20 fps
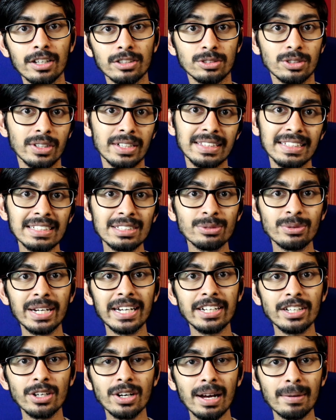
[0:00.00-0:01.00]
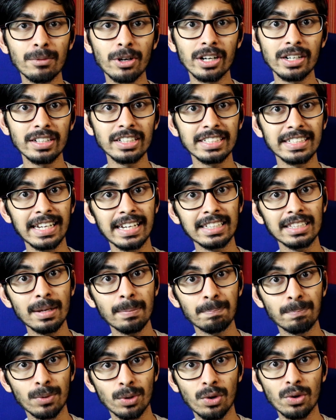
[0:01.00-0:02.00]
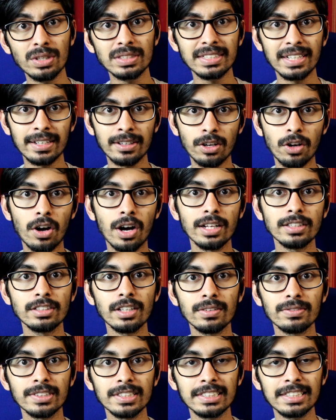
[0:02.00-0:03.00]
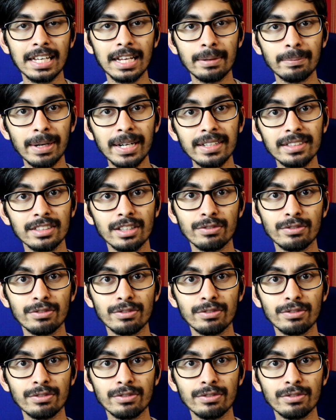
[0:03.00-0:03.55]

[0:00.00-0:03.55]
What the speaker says: So in this video, I'm going to share the pros and cons of this helmet.